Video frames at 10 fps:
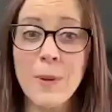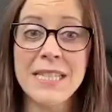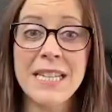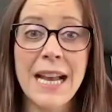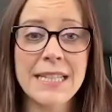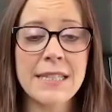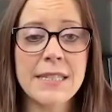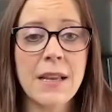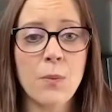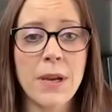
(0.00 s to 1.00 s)
what's nice is
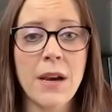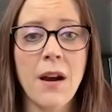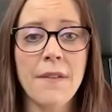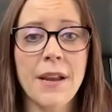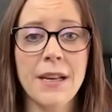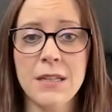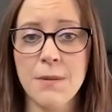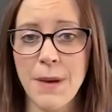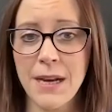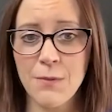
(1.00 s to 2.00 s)
that we are that
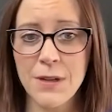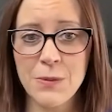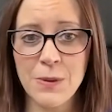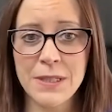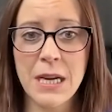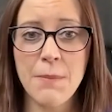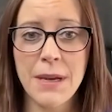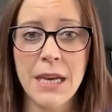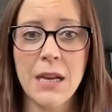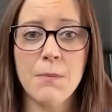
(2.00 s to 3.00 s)
independent resource
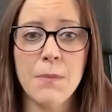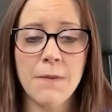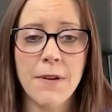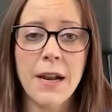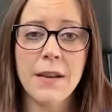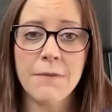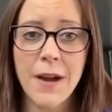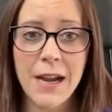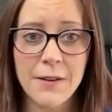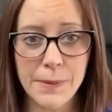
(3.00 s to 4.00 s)
coming in and providing
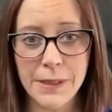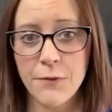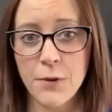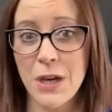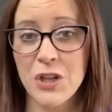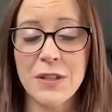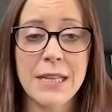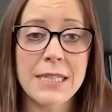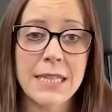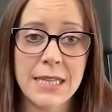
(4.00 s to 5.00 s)
valuable information
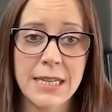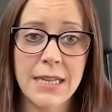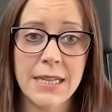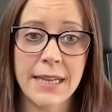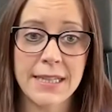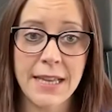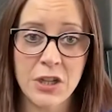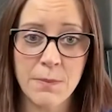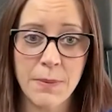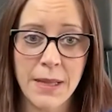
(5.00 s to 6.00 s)
that's needed in a
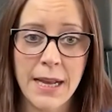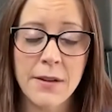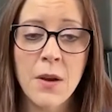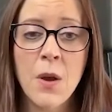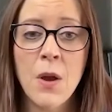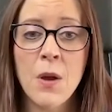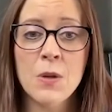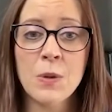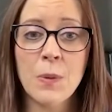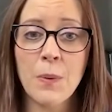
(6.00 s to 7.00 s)
succession plan.
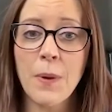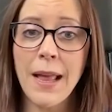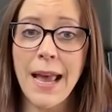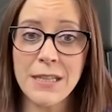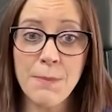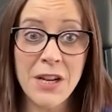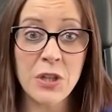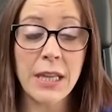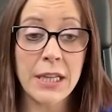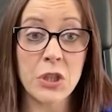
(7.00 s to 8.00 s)
So as I
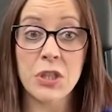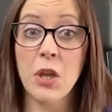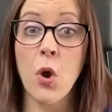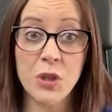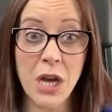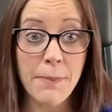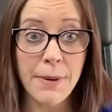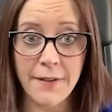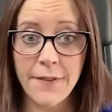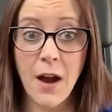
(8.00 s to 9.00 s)
mentioned, the whole
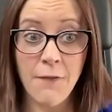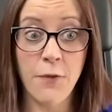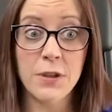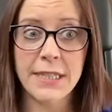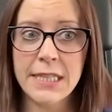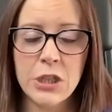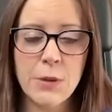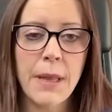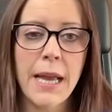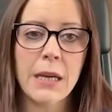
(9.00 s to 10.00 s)
topic of a full
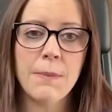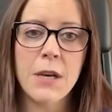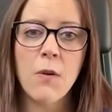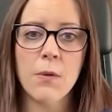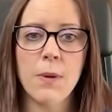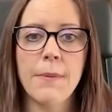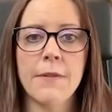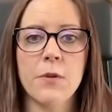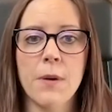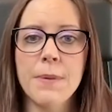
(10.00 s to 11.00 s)
succession plan can be overwhelming
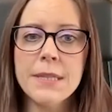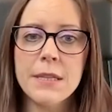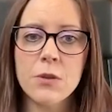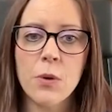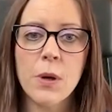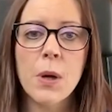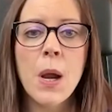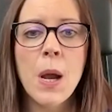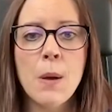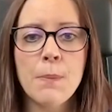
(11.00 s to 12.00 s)
for a business owner,
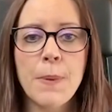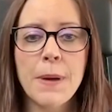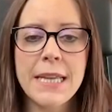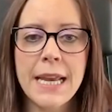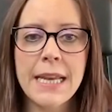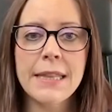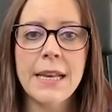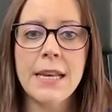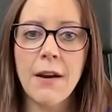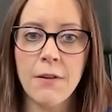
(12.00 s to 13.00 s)
but taking that
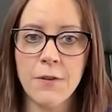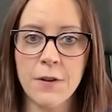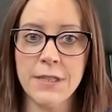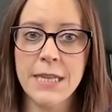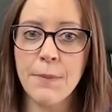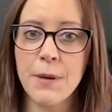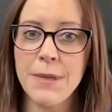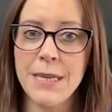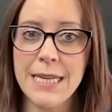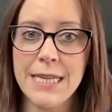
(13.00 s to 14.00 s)
next first step can
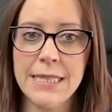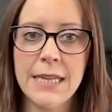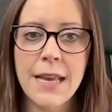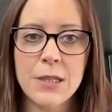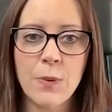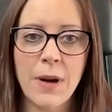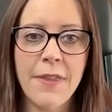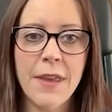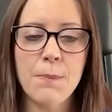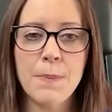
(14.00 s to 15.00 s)
be easy. And that's where I
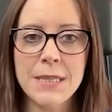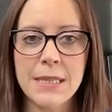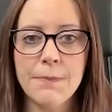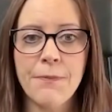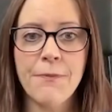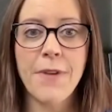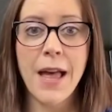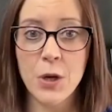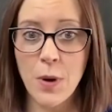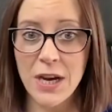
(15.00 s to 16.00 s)
think a business
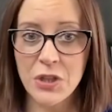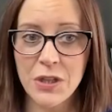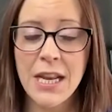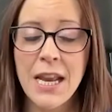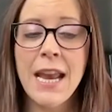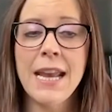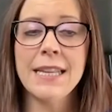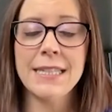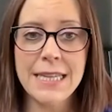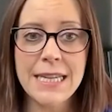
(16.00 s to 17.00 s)
valuation
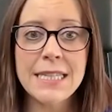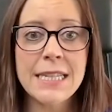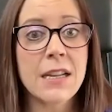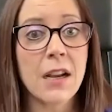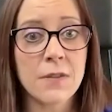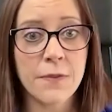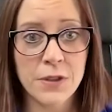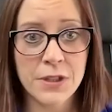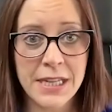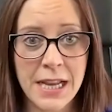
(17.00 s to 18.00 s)
is an easy next
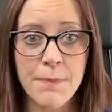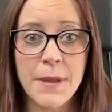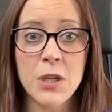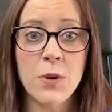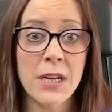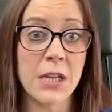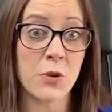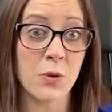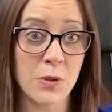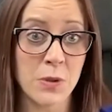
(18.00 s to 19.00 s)
first step that you can
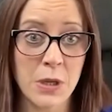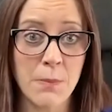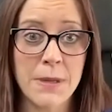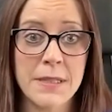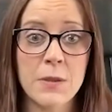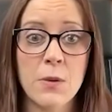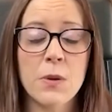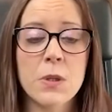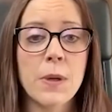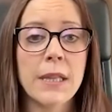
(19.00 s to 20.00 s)
introduce to your business owner
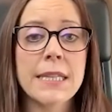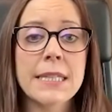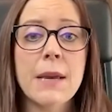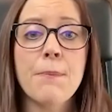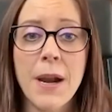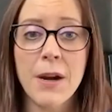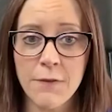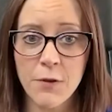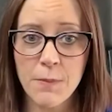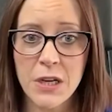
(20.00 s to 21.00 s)
to at least get better
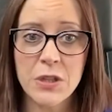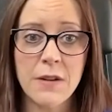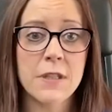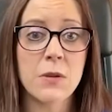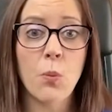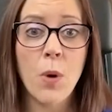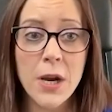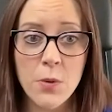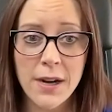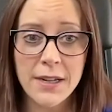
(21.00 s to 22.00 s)
information of where
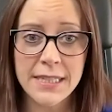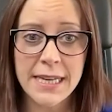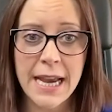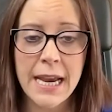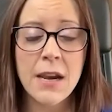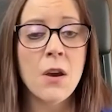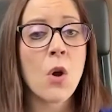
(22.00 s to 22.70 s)
you are today.